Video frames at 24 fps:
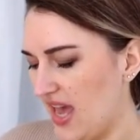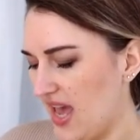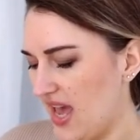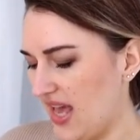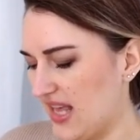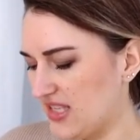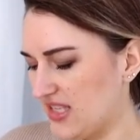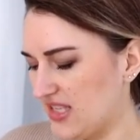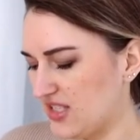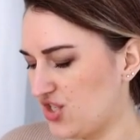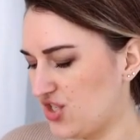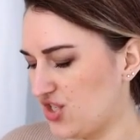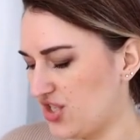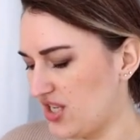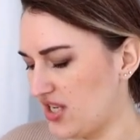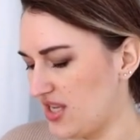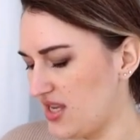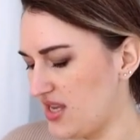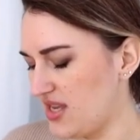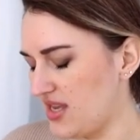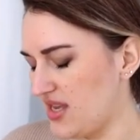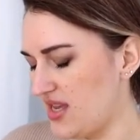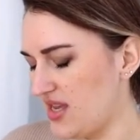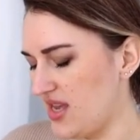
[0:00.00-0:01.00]
And
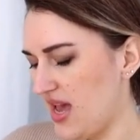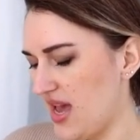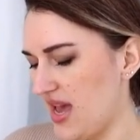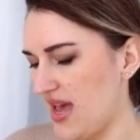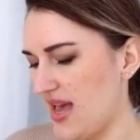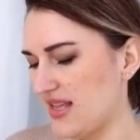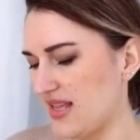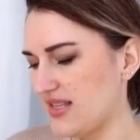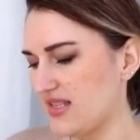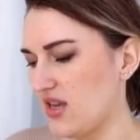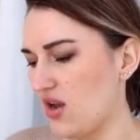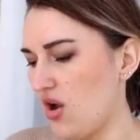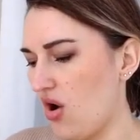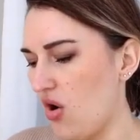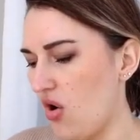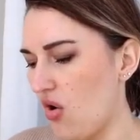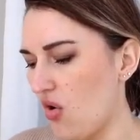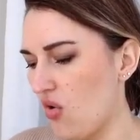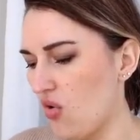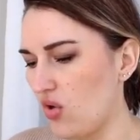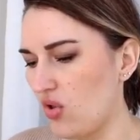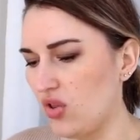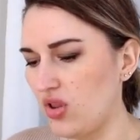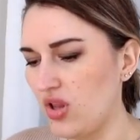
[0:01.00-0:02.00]
she has a
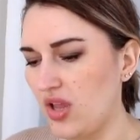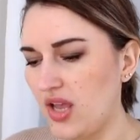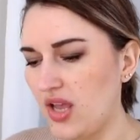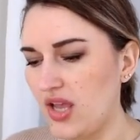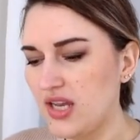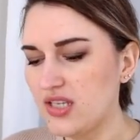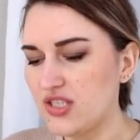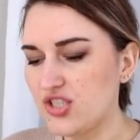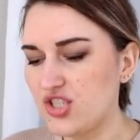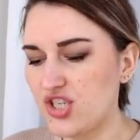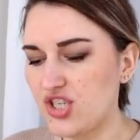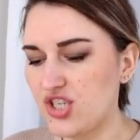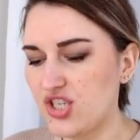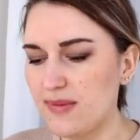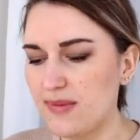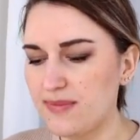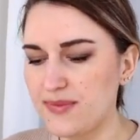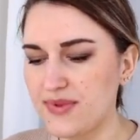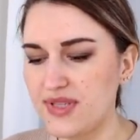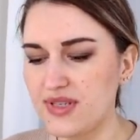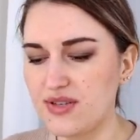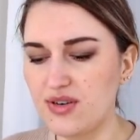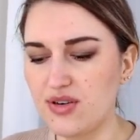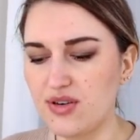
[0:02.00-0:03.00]
whole
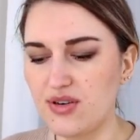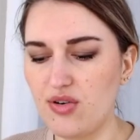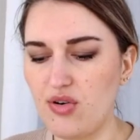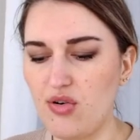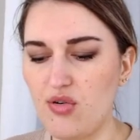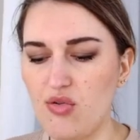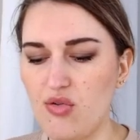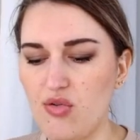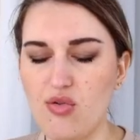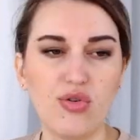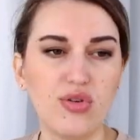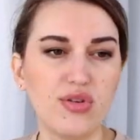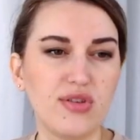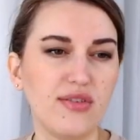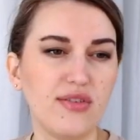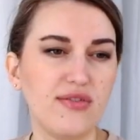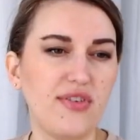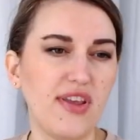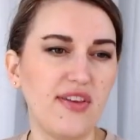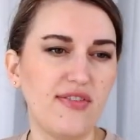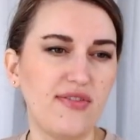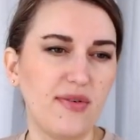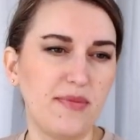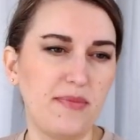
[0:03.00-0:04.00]
chapter on
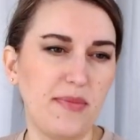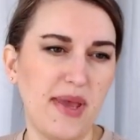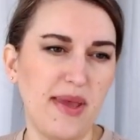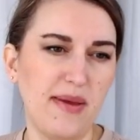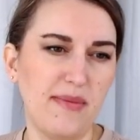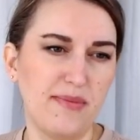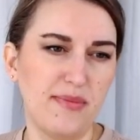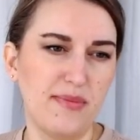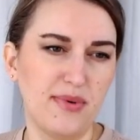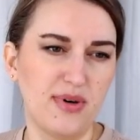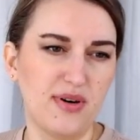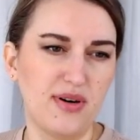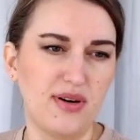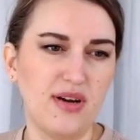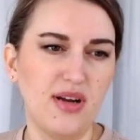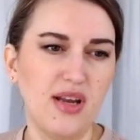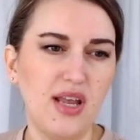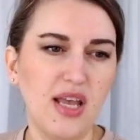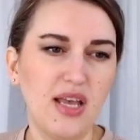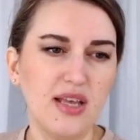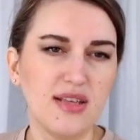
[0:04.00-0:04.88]
wafer paper.